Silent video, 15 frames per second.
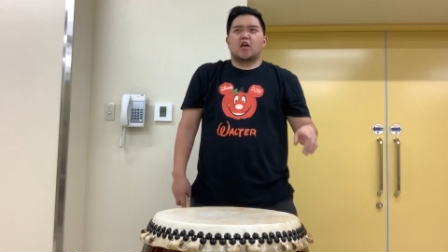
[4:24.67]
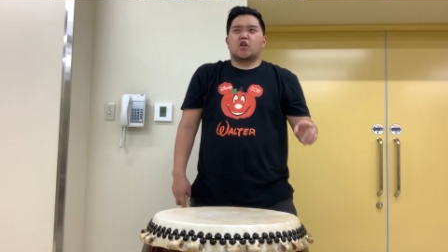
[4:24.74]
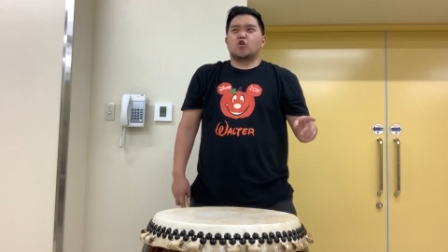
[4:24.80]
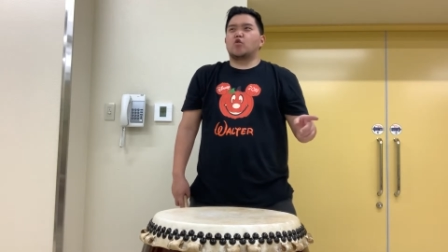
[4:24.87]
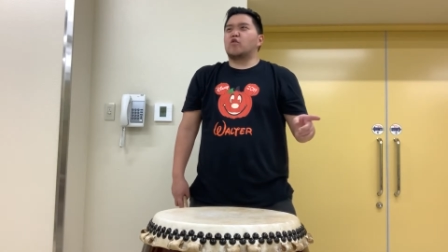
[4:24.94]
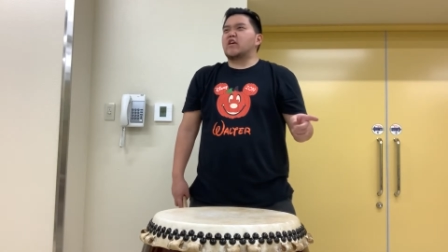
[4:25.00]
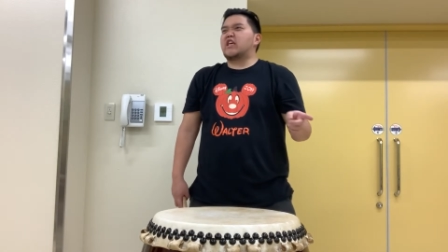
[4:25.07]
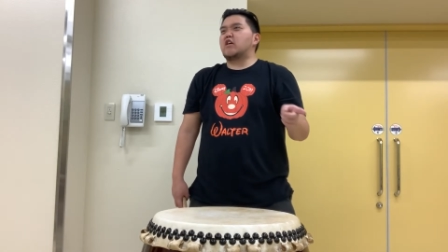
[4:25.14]

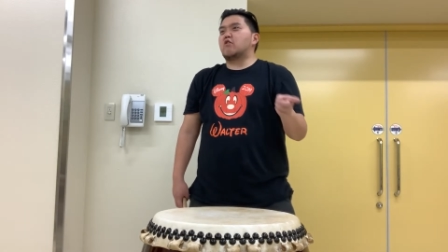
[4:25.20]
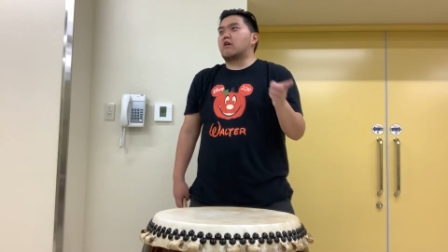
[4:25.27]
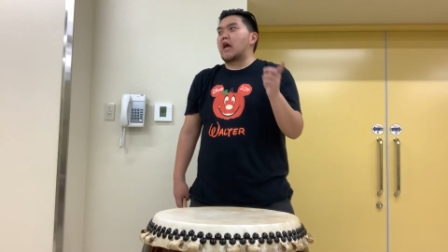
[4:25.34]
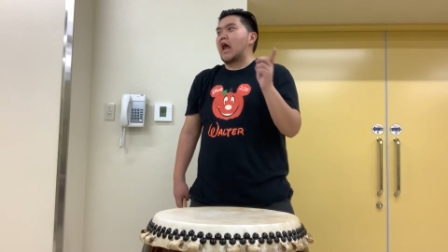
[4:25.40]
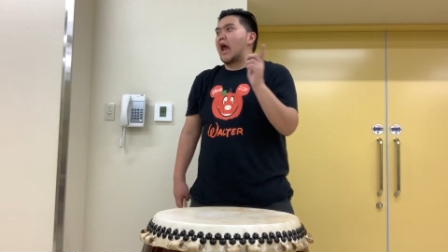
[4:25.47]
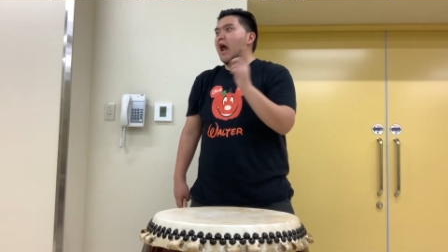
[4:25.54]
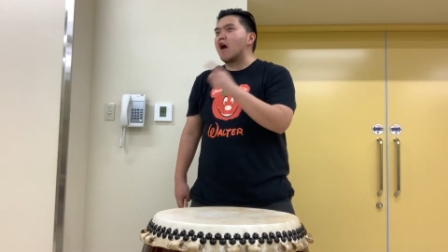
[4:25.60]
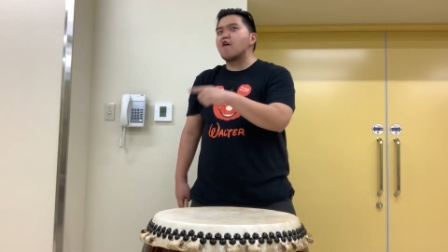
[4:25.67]
you'll hear
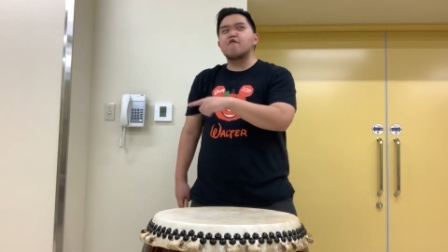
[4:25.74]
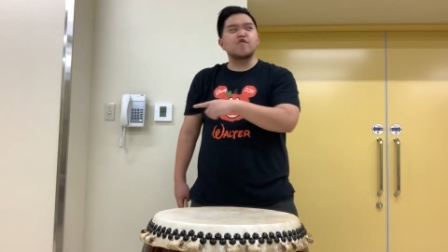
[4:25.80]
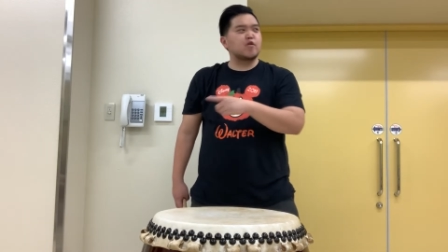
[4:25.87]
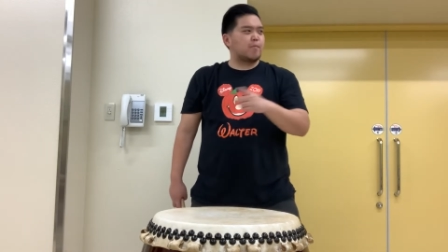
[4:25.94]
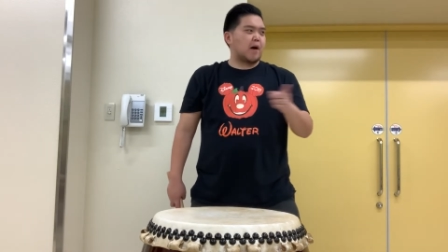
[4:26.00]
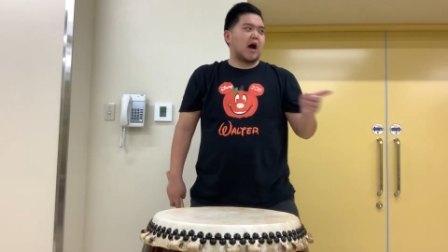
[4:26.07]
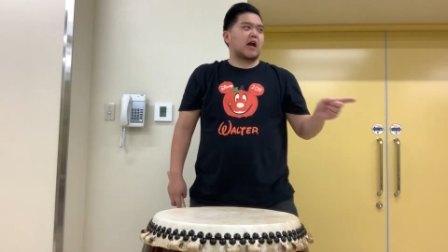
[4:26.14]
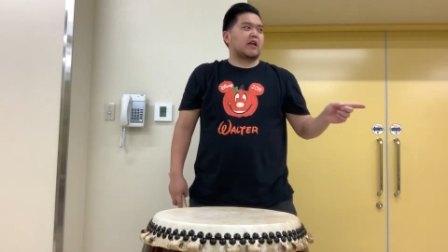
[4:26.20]

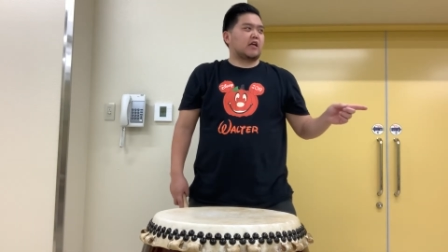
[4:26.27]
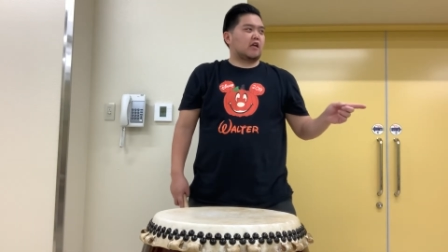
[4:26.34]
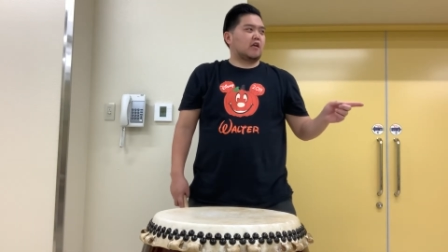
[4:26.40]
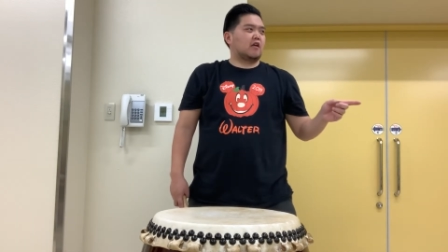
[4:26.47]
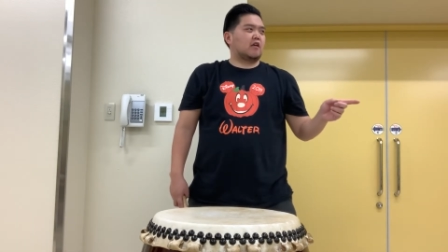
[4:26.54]
everybody,